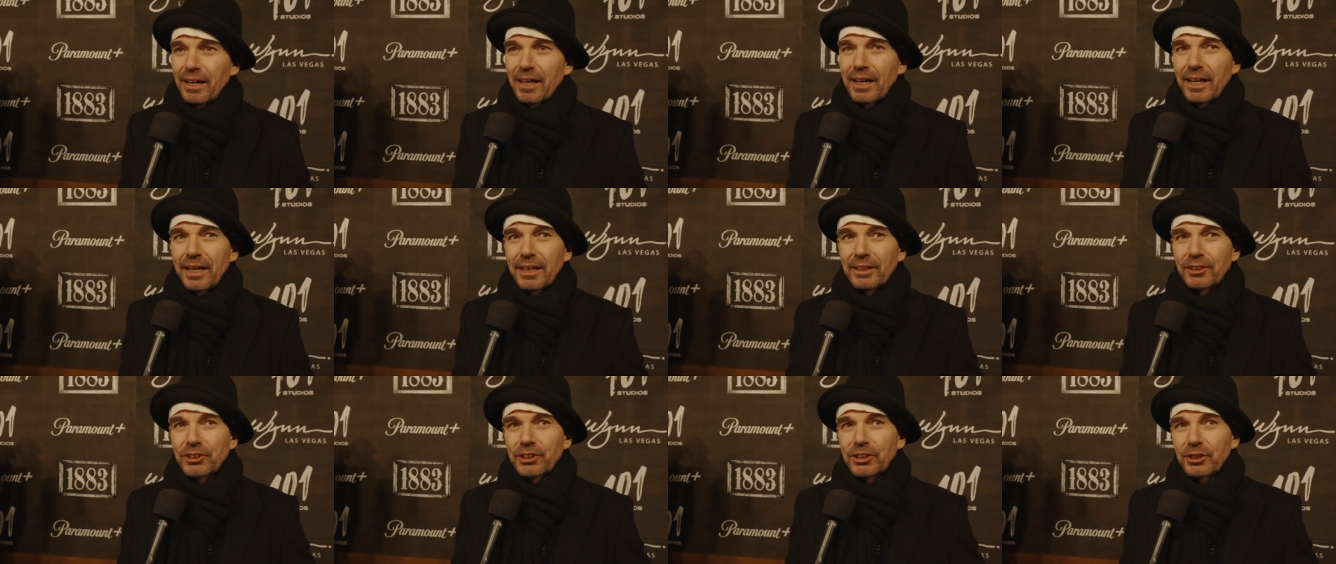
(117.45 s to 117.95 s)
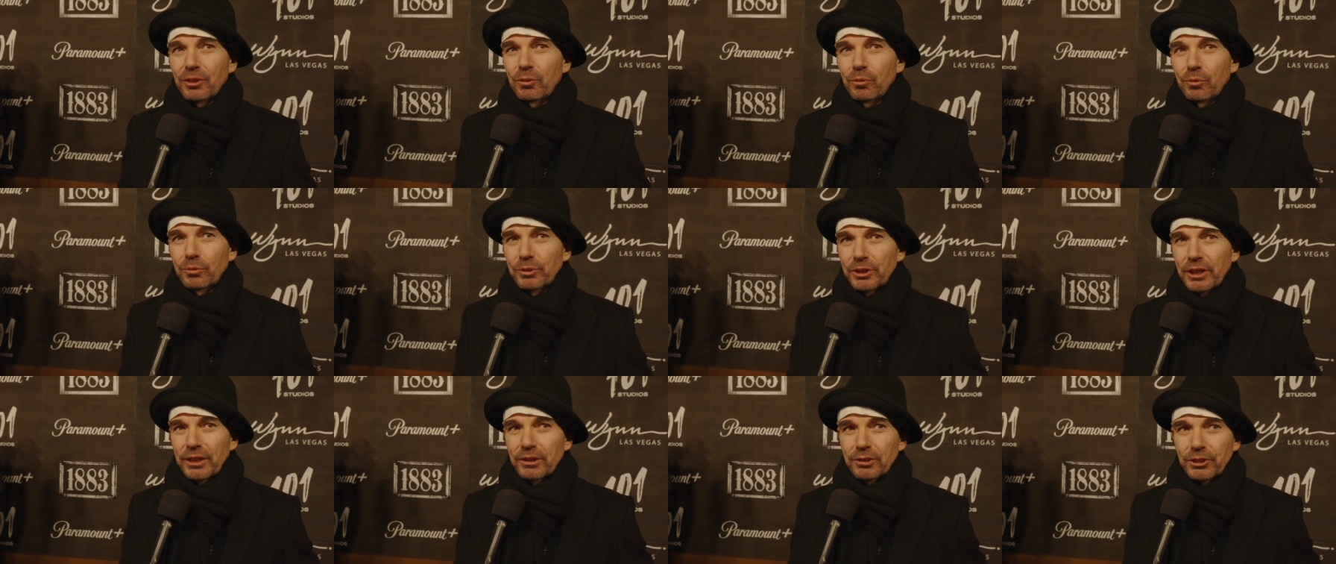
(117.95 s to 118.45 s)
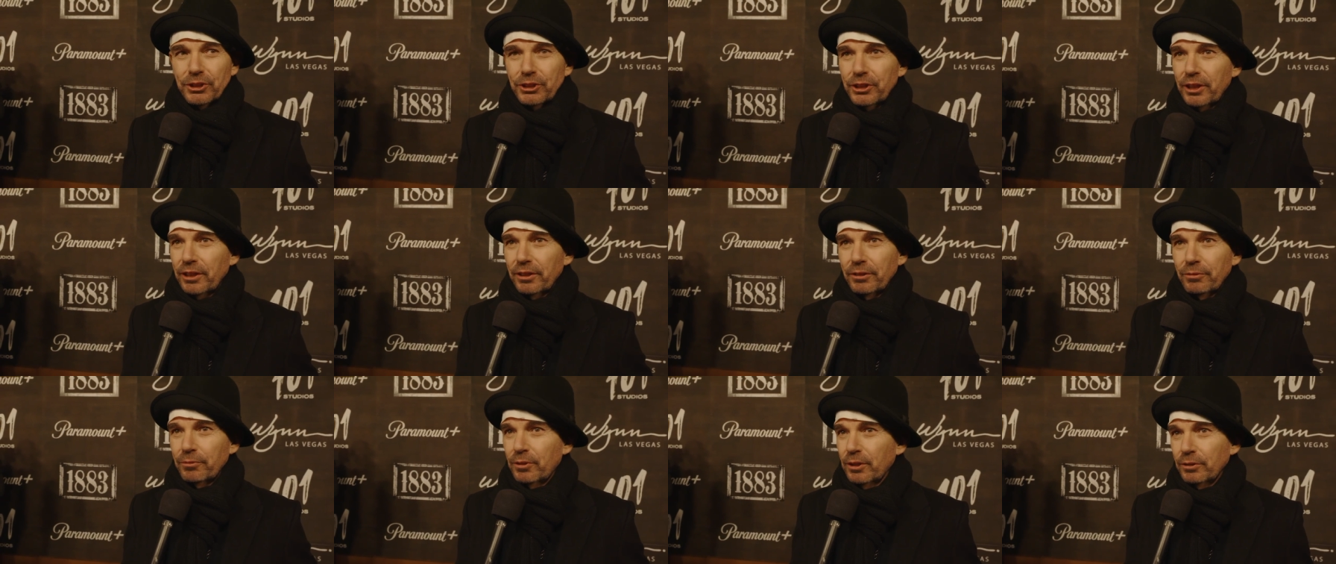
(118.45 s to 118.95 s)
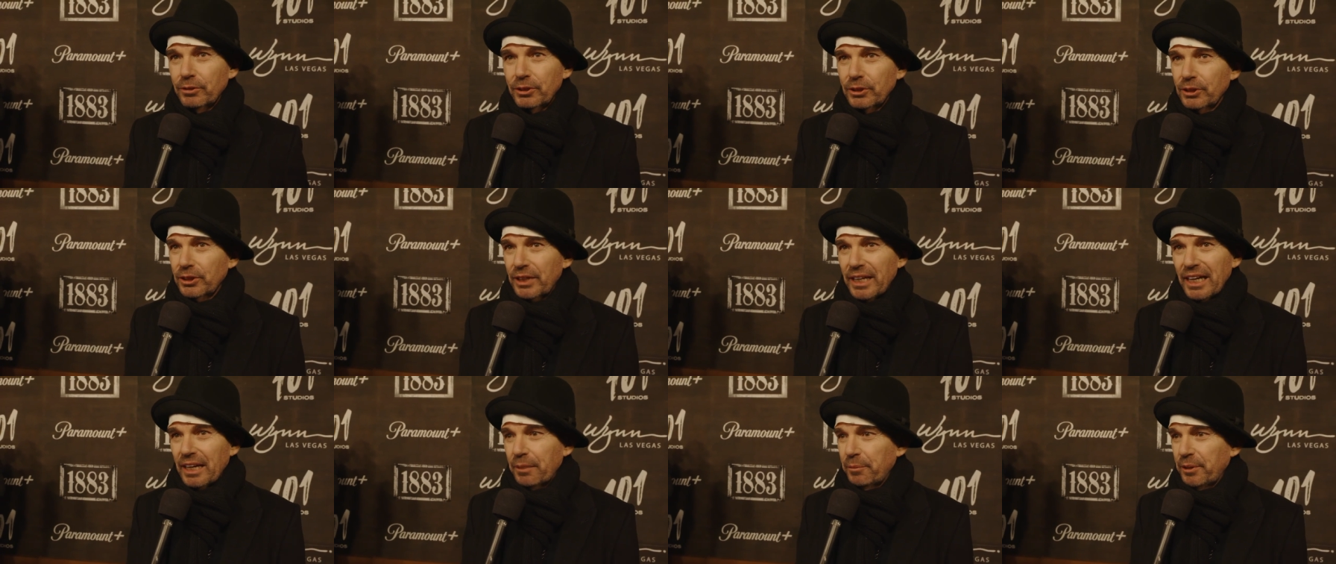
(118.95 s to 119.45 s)
And so Taylor Sheridan wrote this
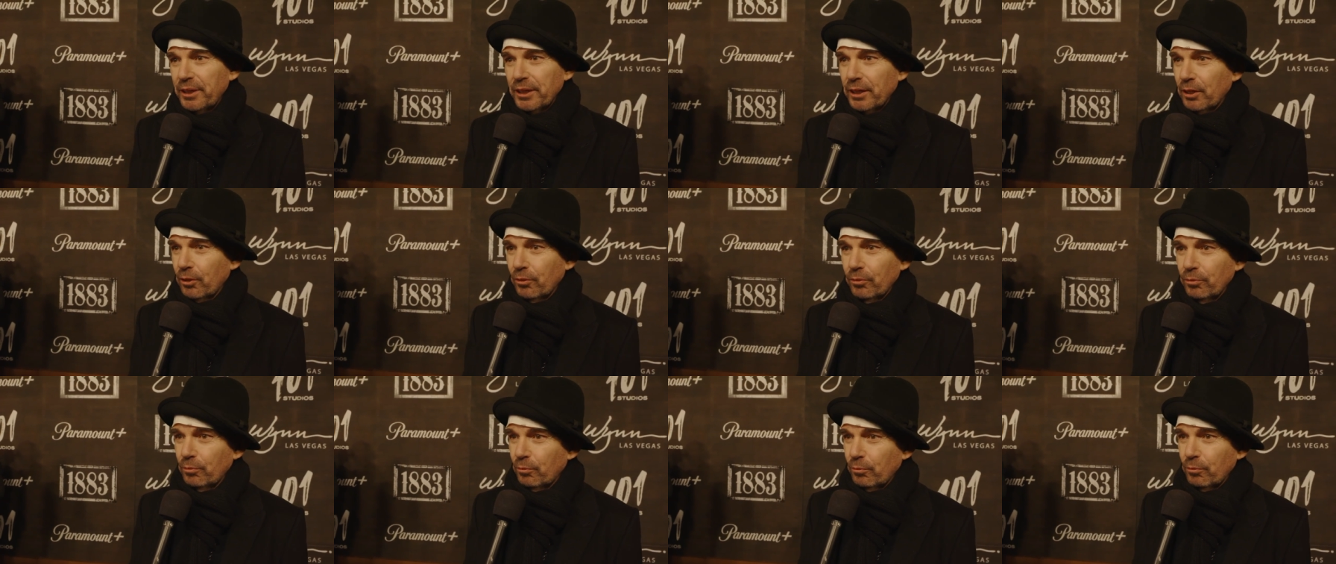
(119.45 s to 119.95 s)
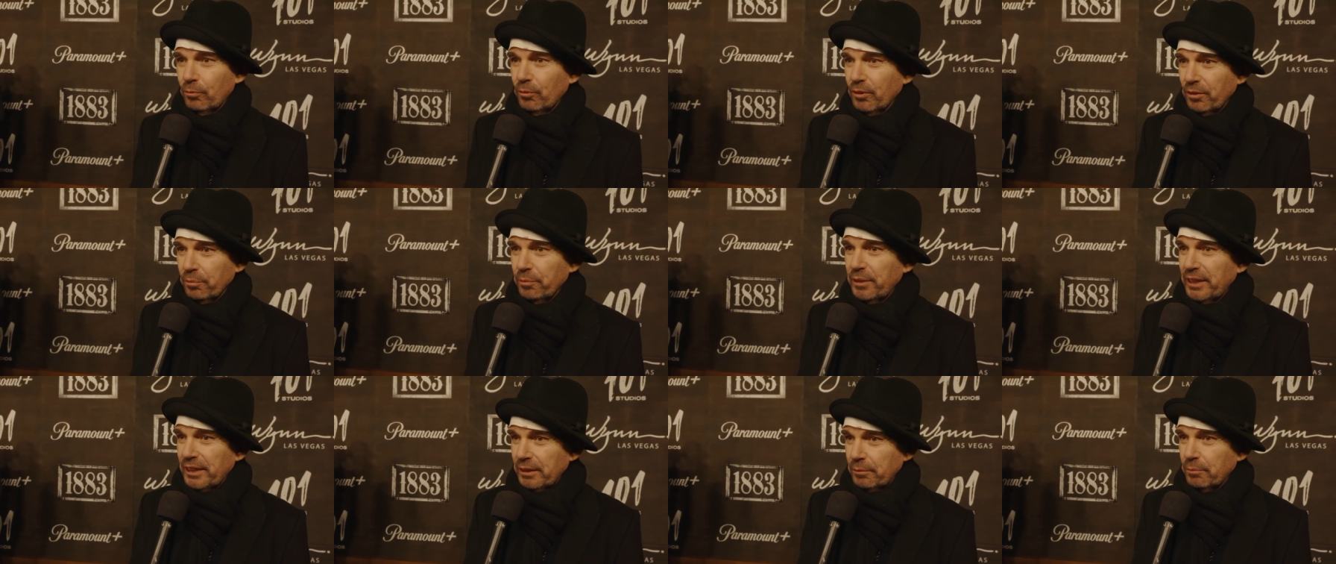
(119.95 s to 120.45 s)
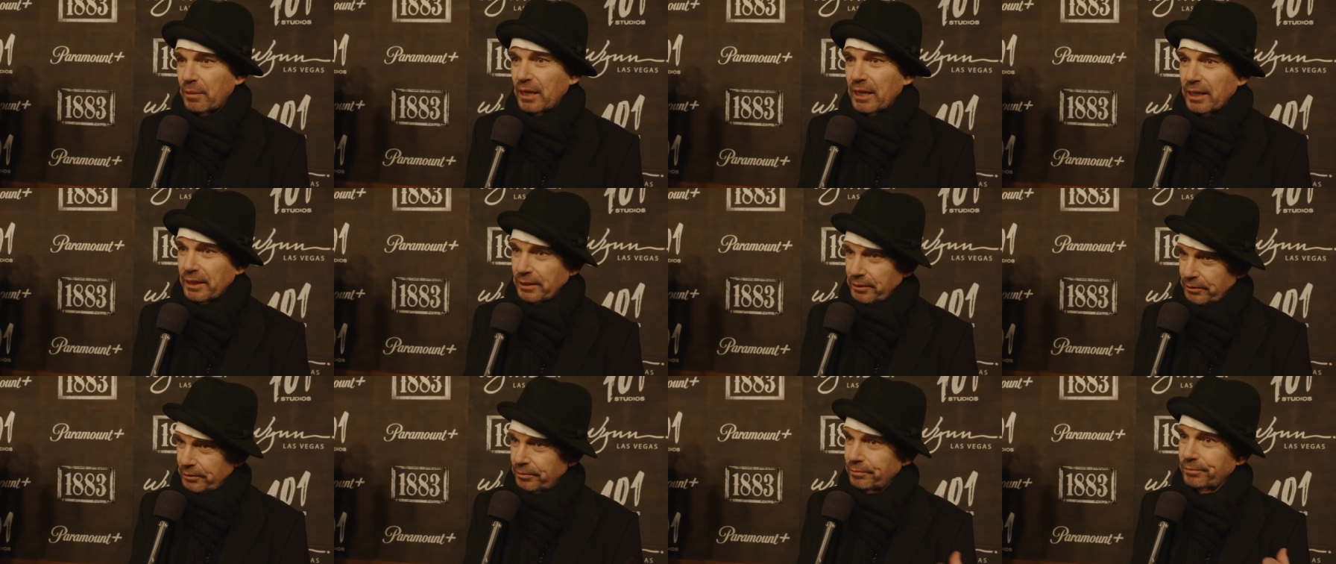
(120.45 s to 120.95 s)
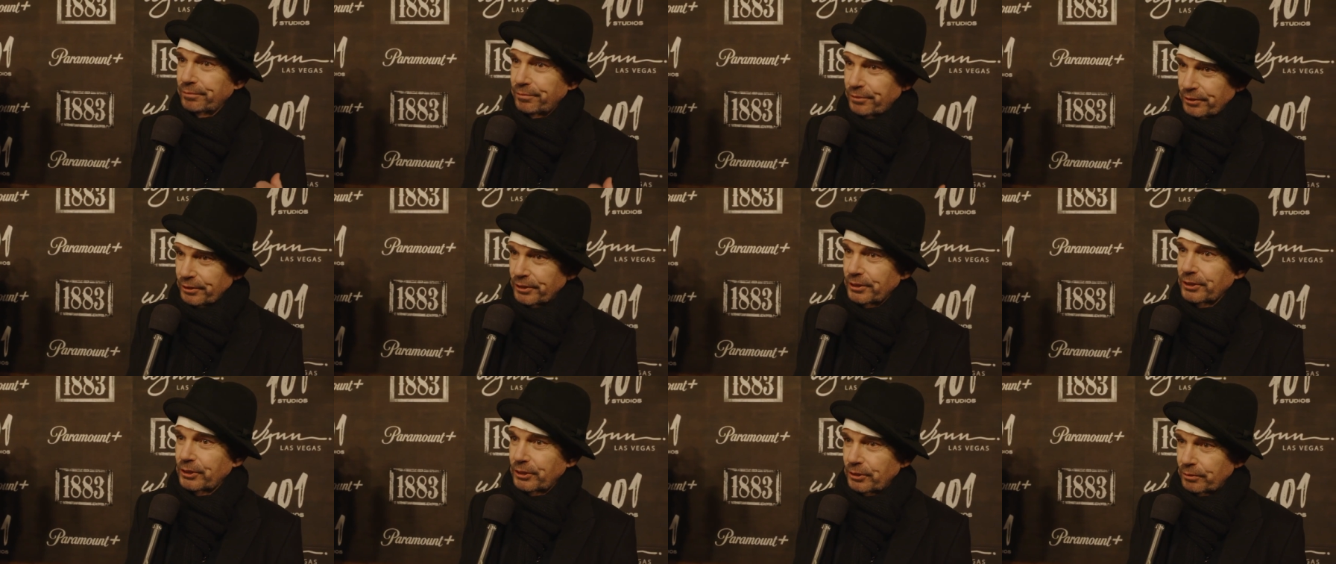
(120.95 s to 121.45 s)
cameo with me in mind for
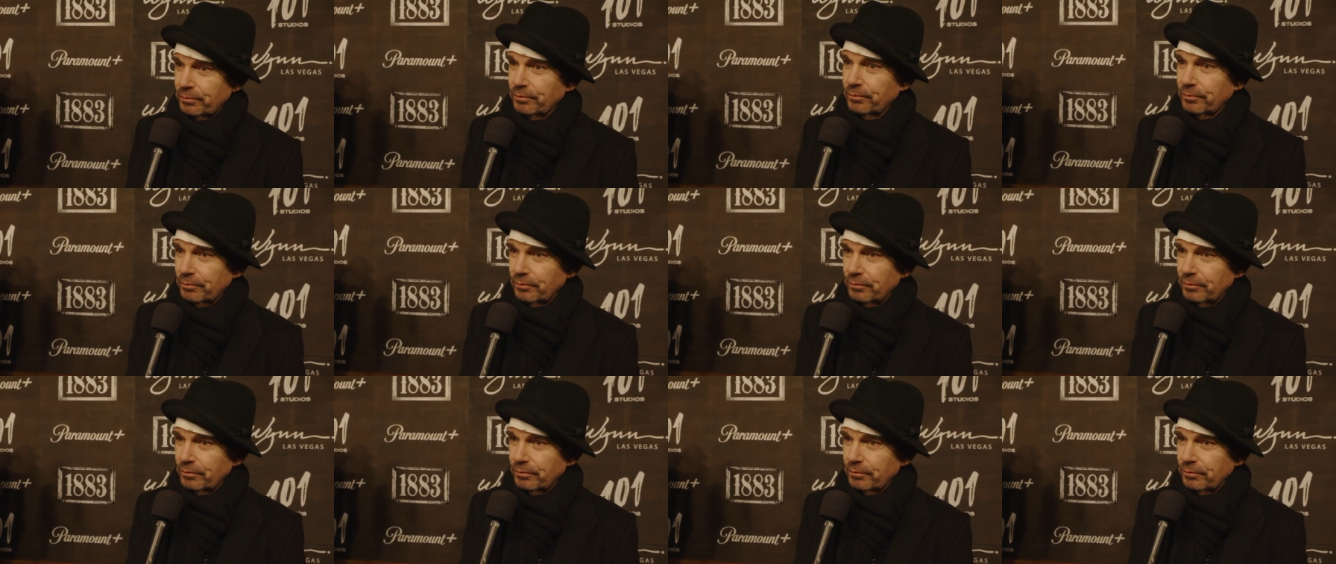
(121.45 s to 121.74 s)
this